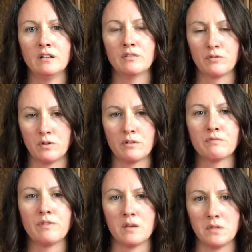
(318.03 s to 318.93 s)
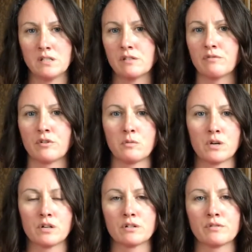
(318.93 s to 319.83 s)
for families and for
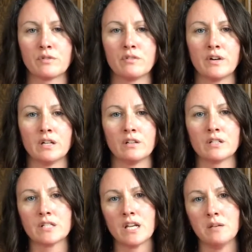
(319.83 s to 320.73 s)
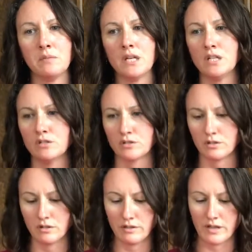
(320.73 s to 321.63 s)
workers for a very long time, making
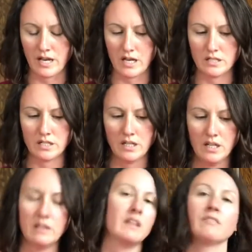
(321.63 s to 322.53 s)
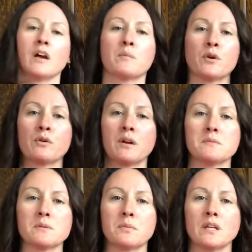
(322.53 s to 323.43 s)
sure that they've got
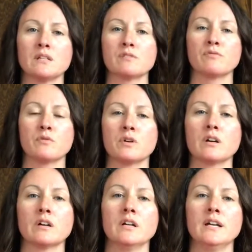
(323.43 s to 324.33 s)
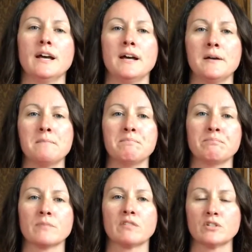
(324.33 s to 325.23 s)
programs in place for
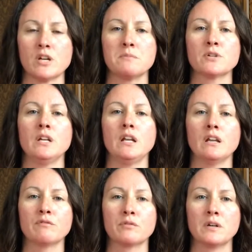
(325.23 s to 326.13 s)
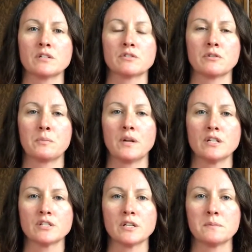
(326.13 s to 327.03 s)
job training and for registered
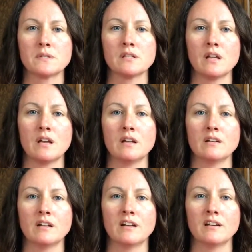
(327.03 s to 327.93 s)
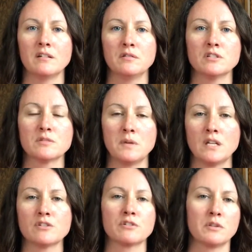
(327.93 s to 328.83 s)
apprenticeships, and just making
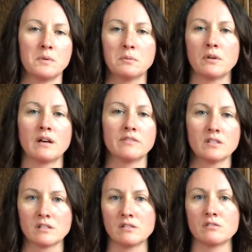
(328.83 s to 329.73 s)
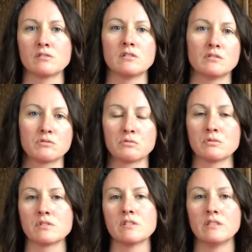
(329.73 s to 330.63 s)
sure that people have the skills and the
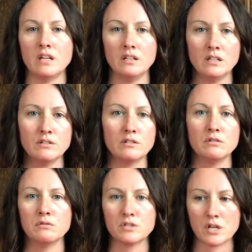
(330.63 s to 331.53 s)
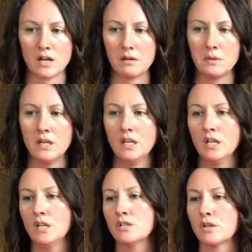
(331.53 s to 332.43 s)
tools that they need to do the job.
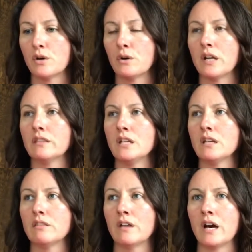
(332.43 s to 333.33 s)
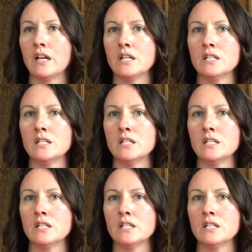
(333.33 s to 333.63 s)
So I think that